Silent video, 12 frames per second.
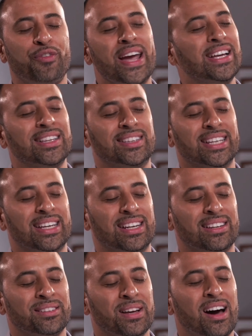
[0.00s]
fainted
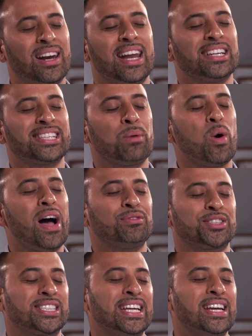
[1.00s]
unless I would have
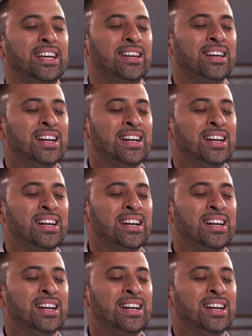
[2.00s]
seen.